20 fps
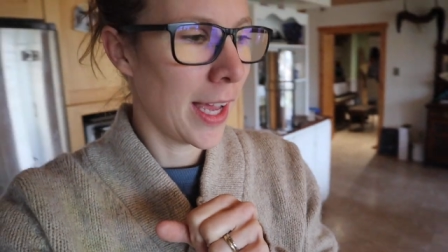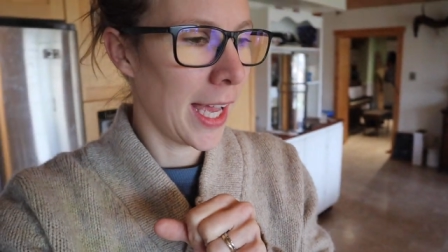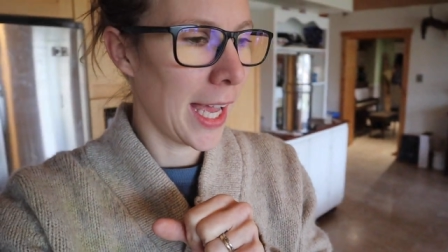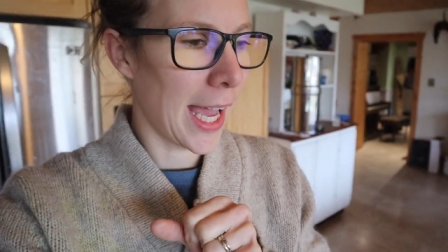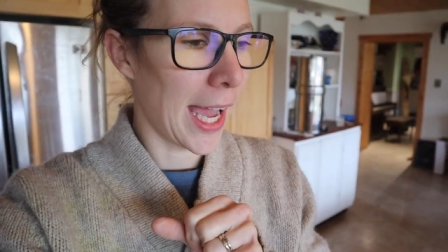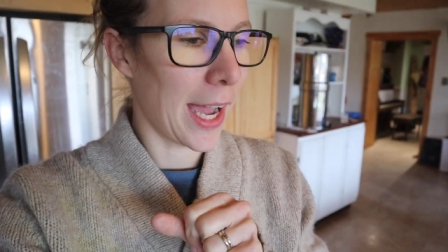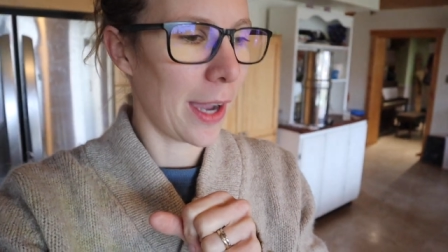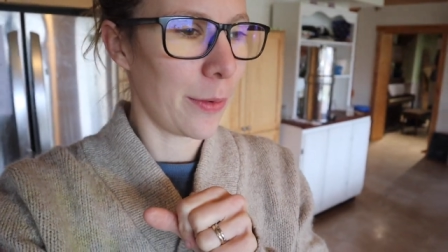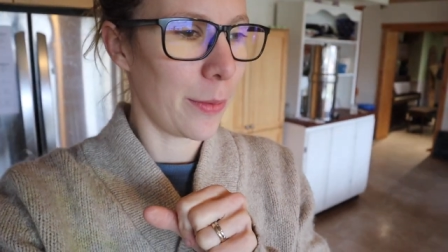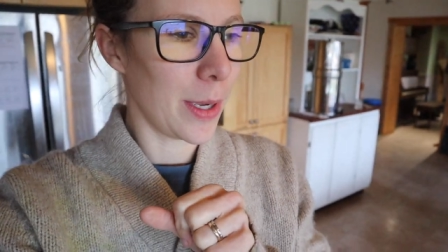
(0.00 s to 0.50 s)

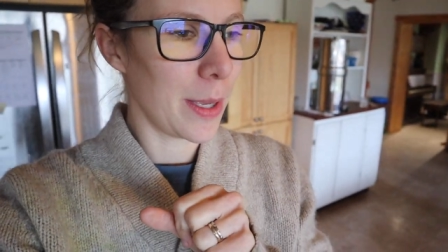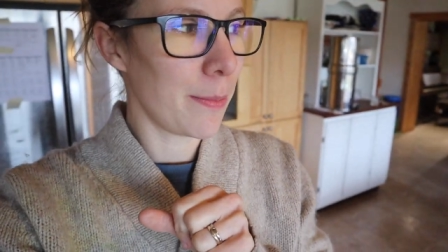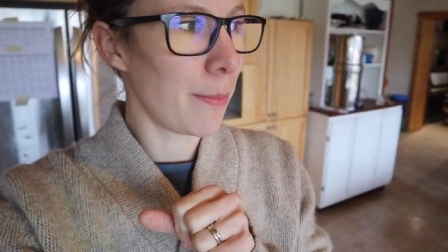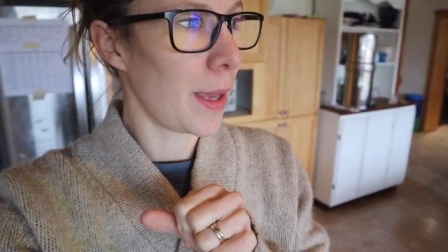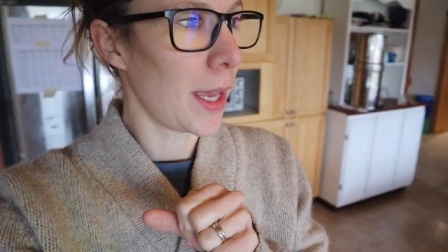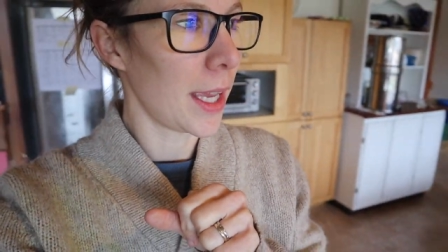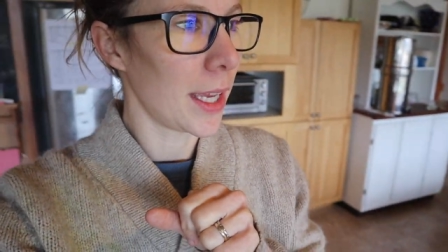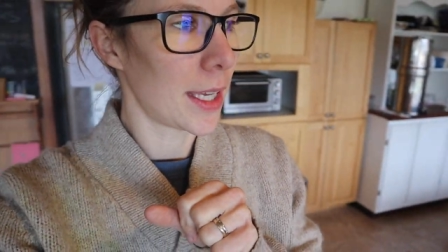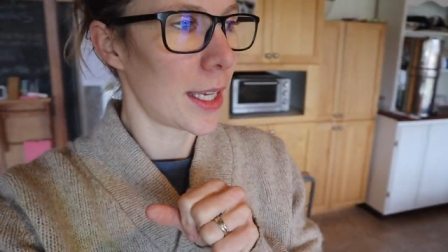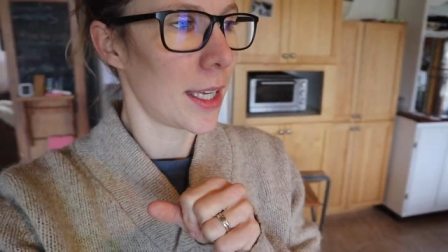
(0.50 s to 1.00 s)
how we
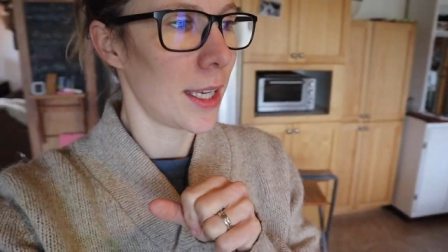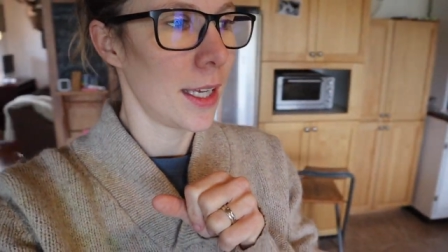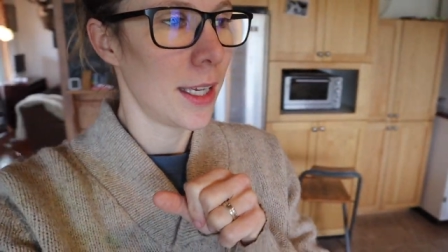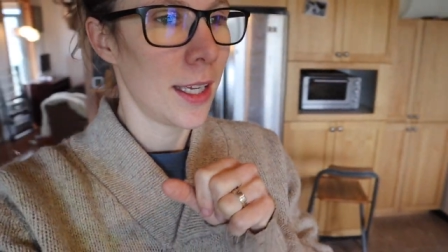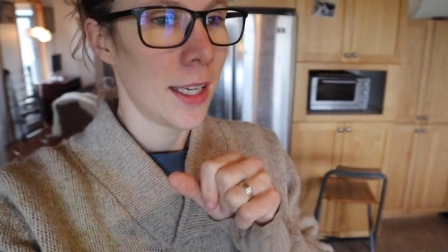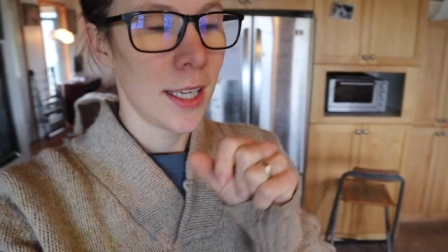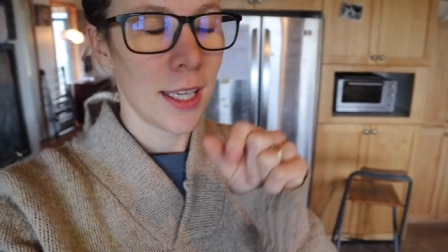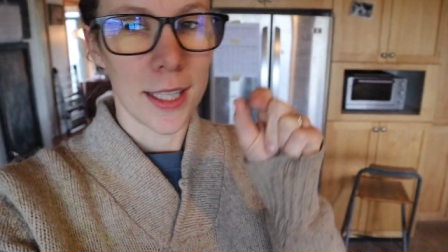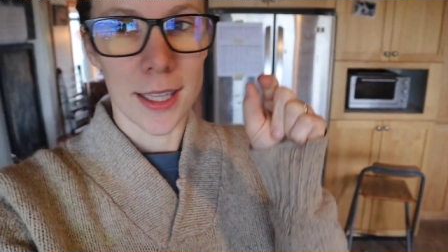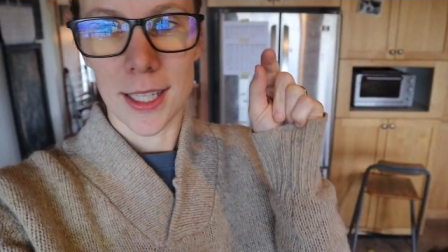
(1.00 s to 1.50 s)
make
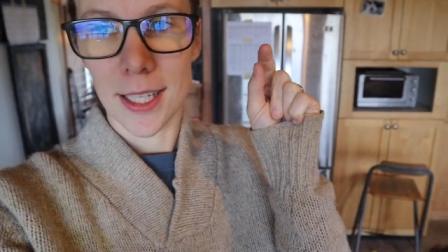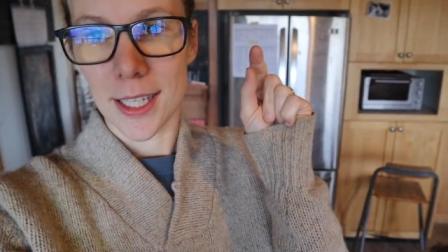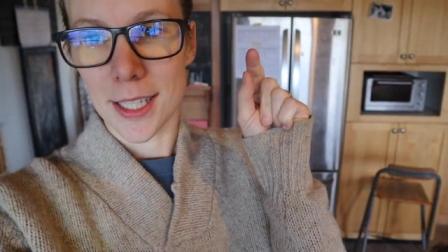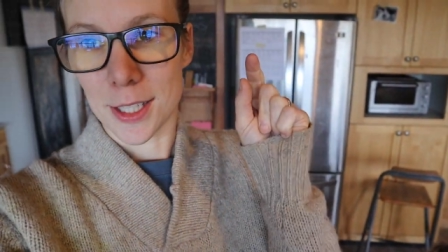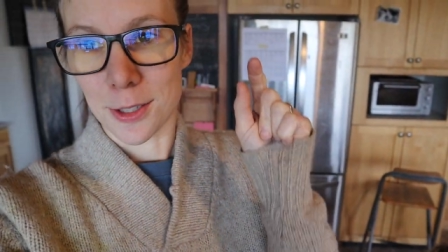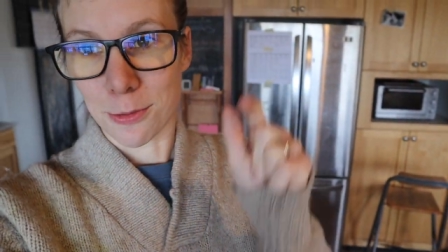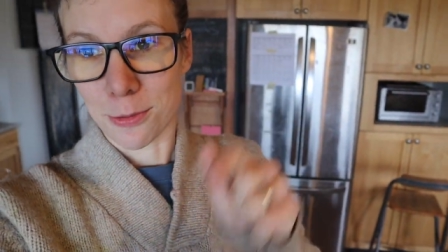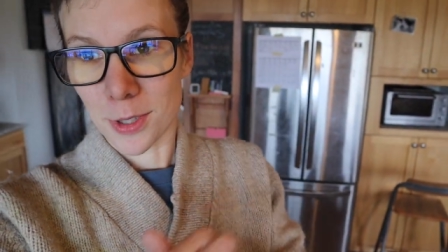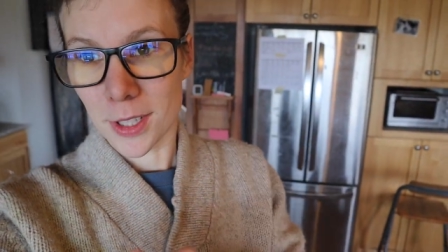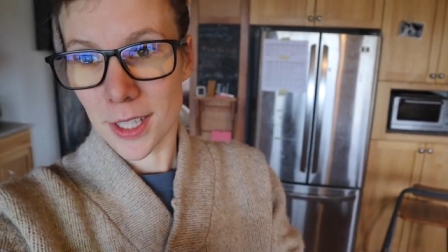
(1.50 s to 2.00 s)

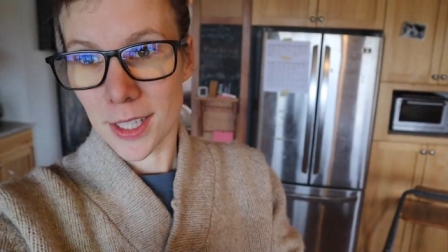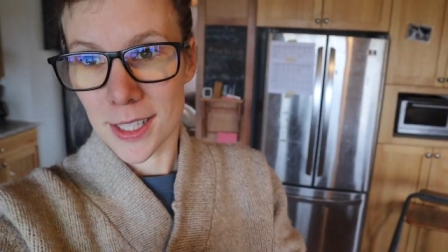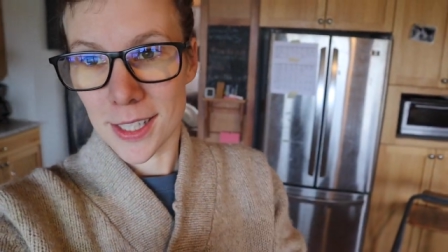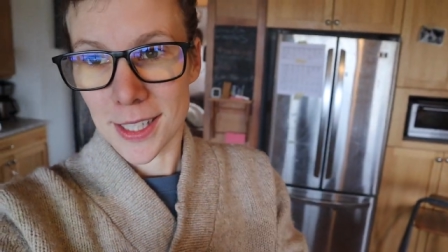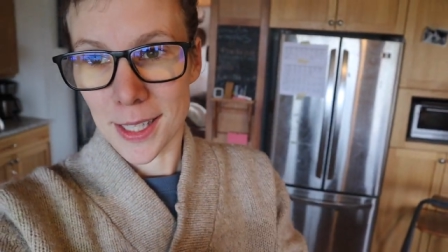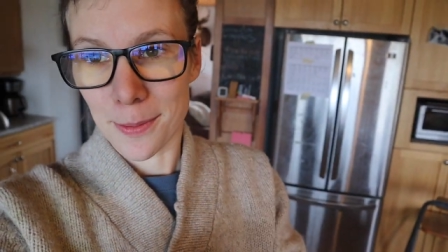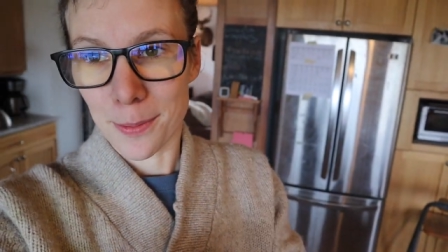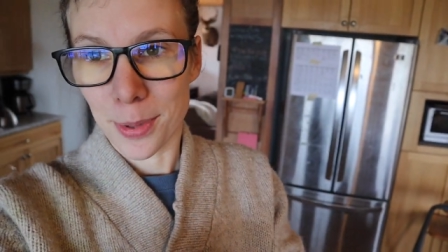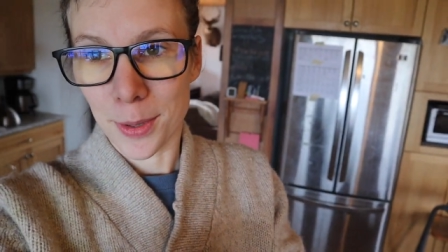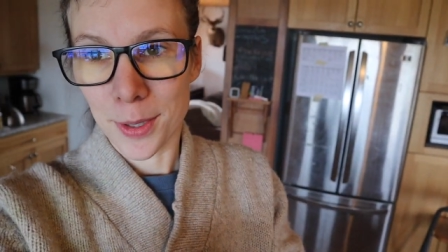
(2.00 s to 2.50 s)
this really
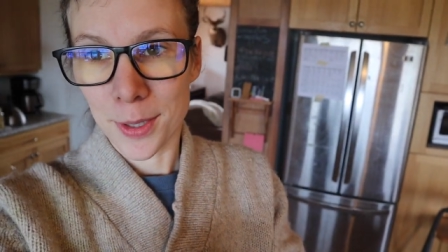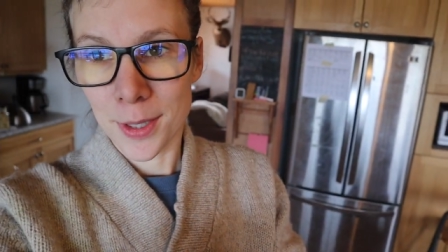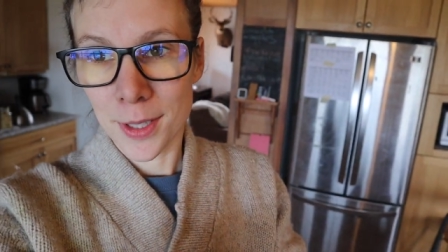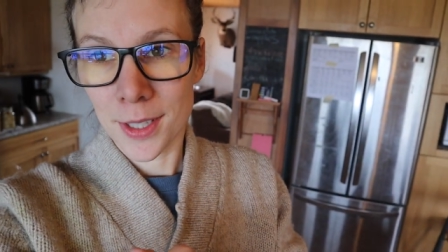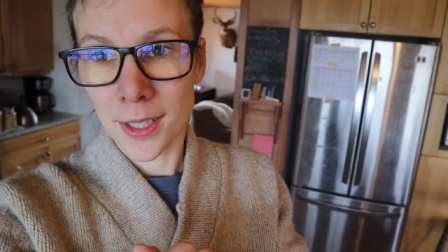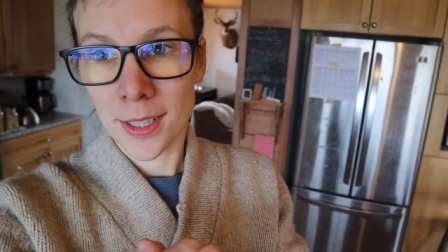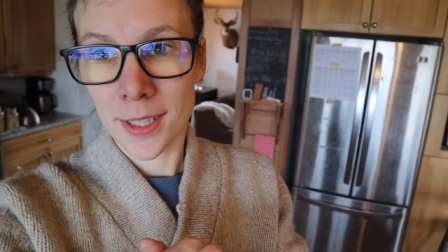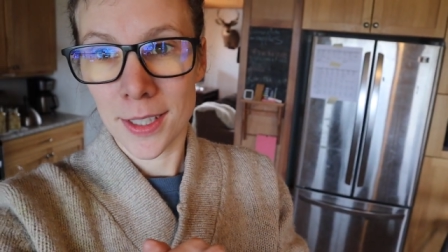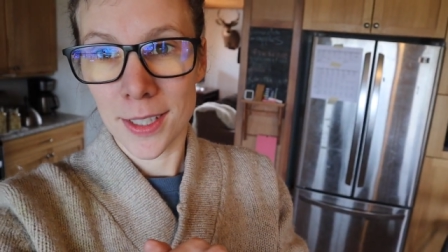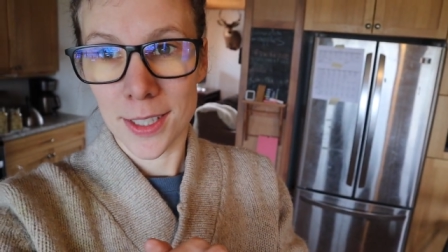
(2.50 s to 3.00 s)

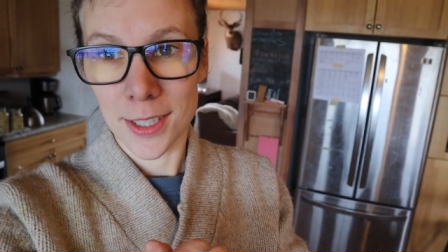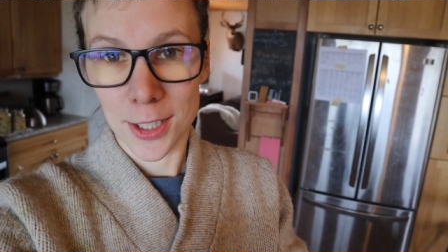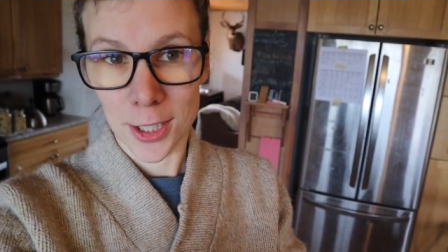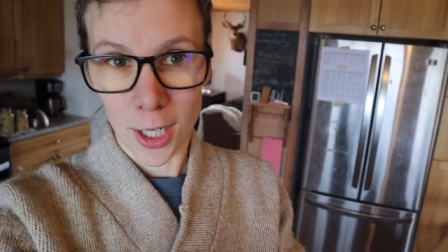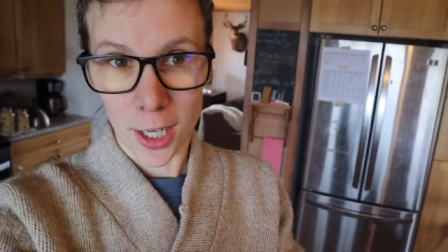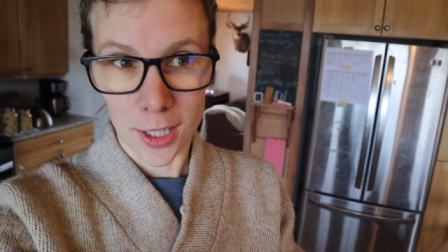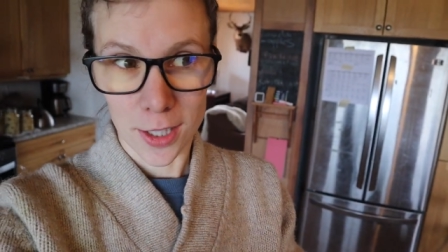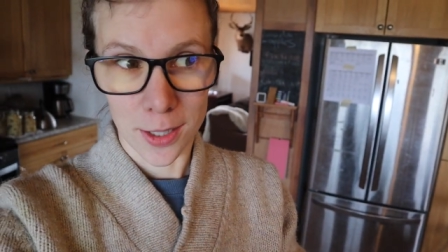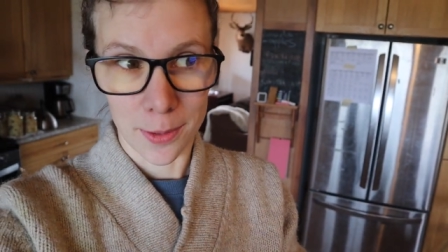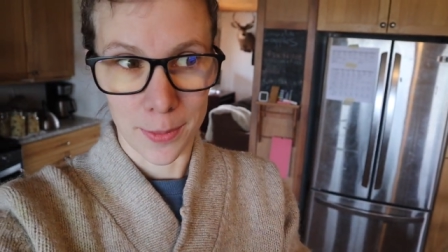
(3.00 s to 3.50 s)
simple
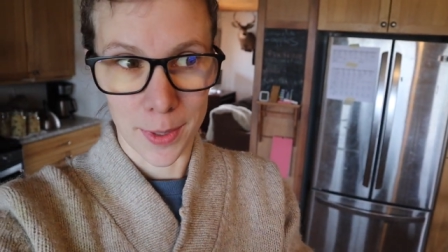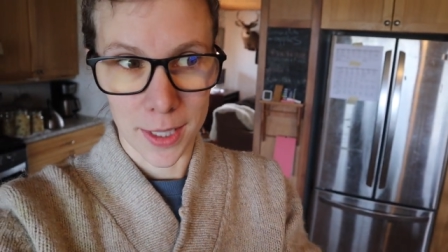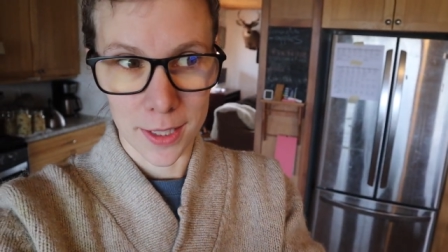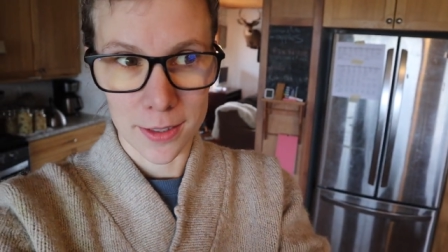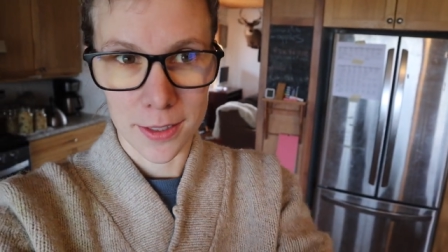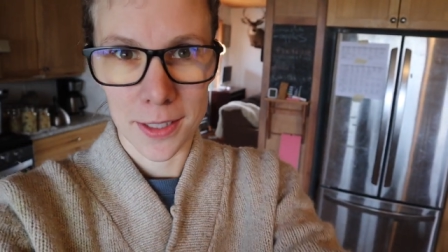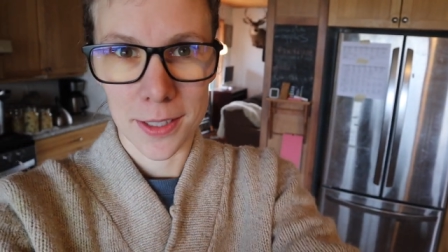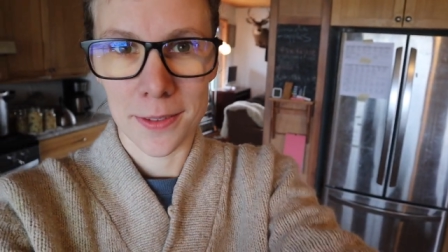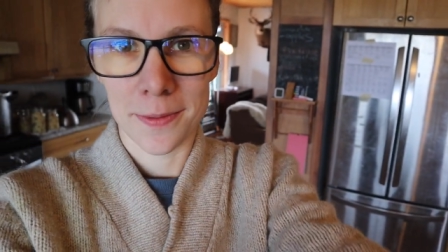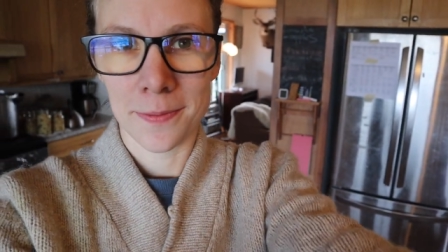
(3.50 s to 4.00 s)
chocolate
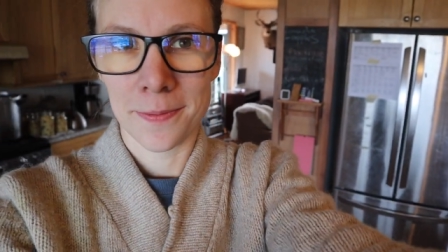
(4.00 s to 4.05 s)
milk.